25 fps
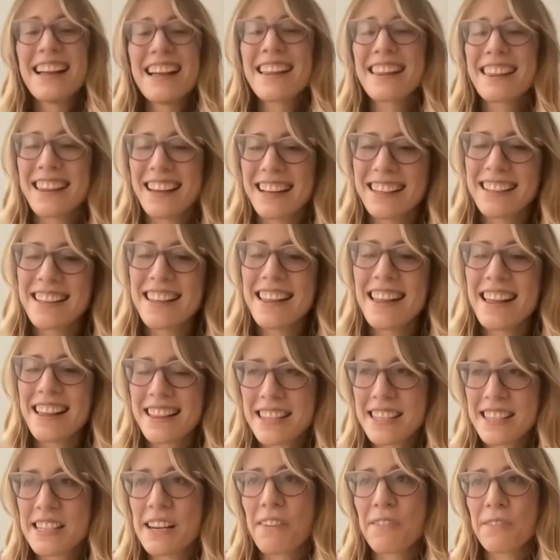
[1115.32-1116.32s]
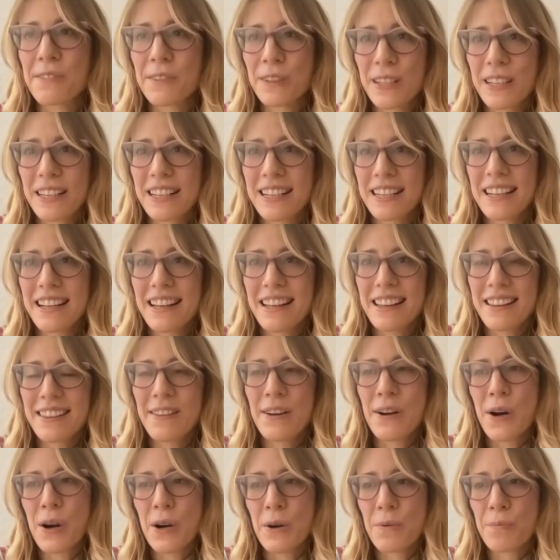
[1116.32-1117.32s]
That's definitely the
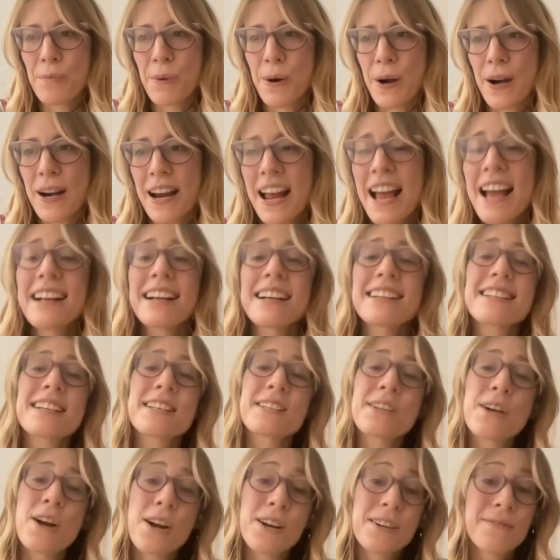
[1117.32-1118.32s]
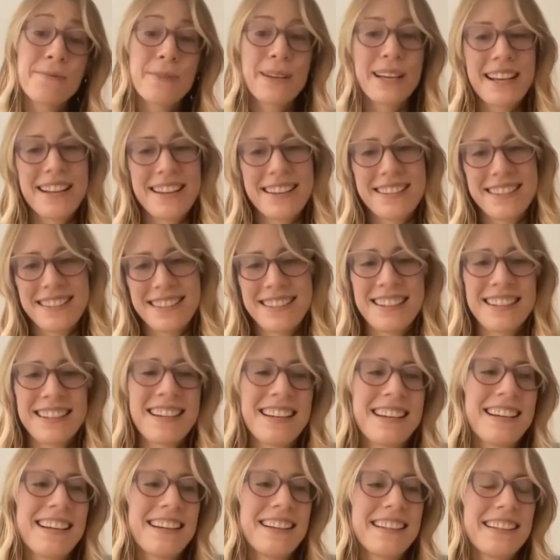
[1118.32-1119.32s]
hard part, because it's hard because
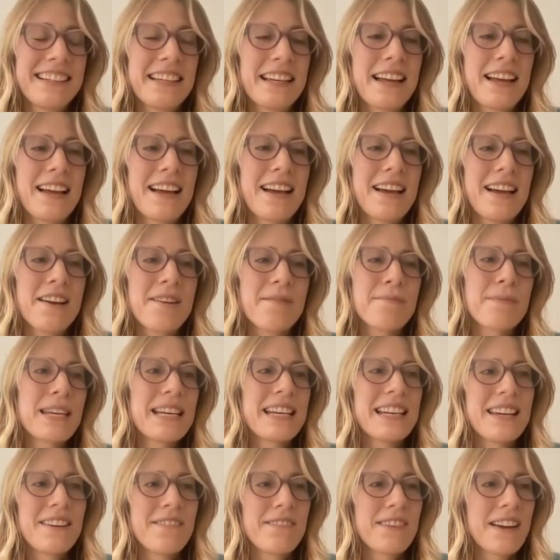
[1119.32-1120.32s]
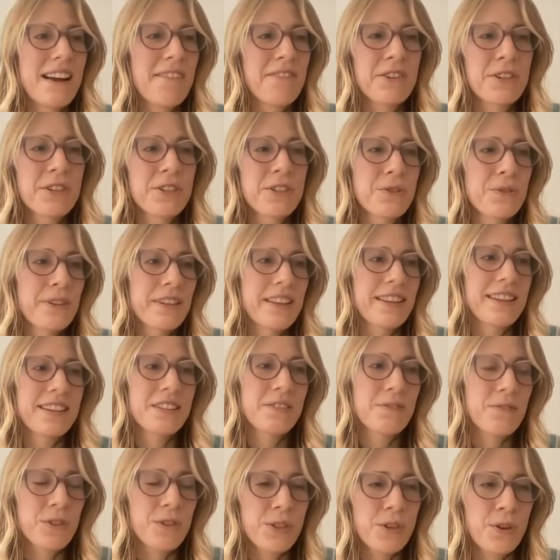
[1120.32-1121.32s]
I mean, even after doing this
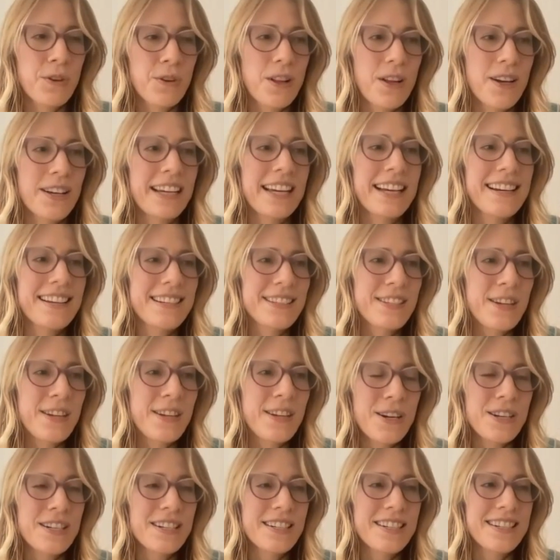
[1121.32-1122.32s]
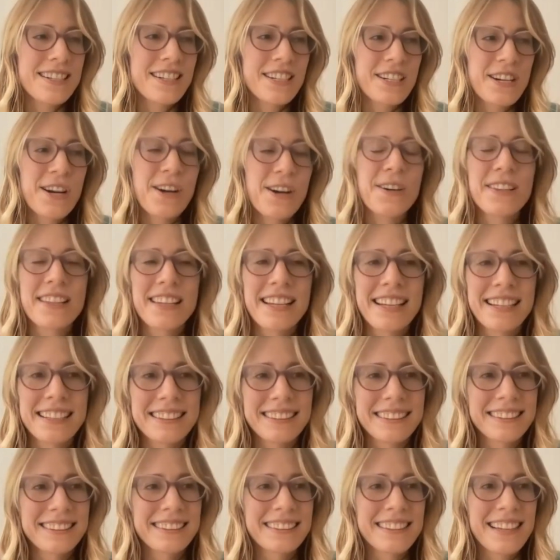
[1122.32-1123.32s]
for so long, it is hard to share
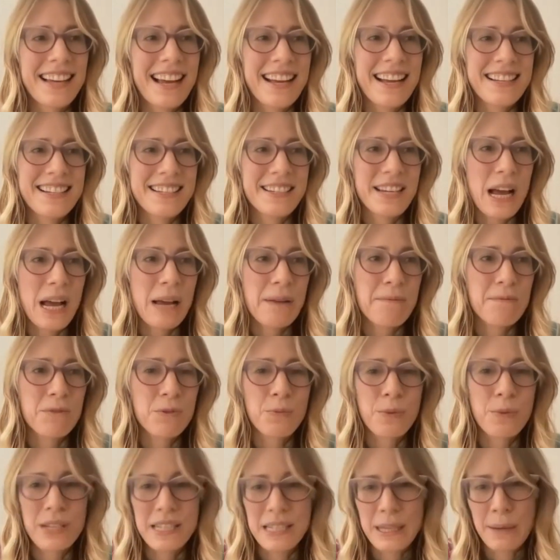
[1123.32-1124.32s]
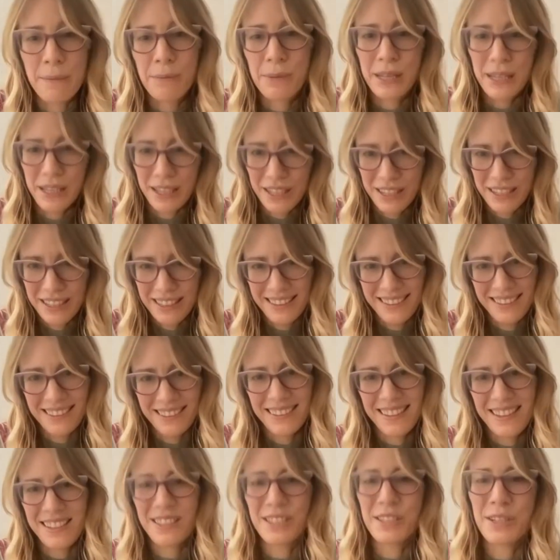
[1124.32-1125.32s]
things at times when something
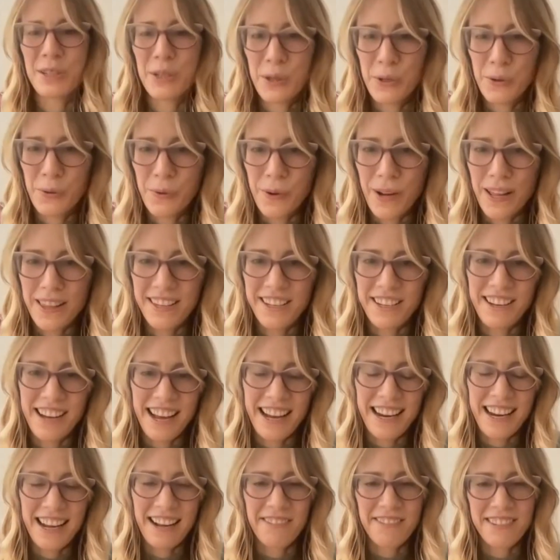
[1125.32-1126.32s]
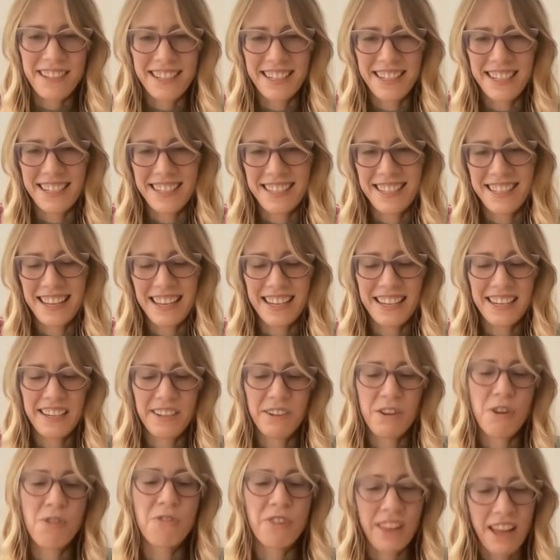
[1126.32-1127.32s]
is new, and you kind of have to just like get
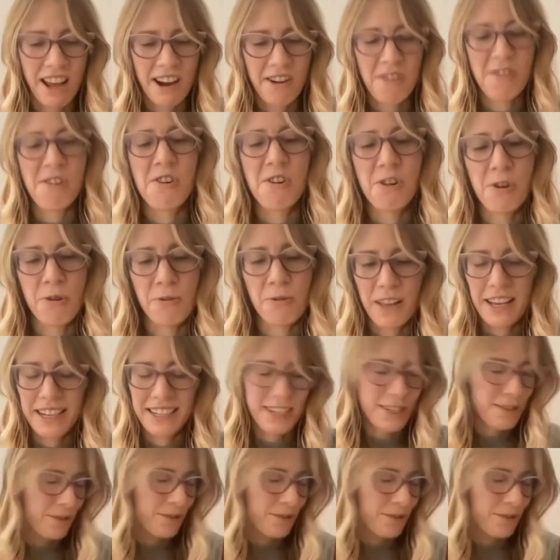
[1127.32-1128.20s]
over that hurdle and like just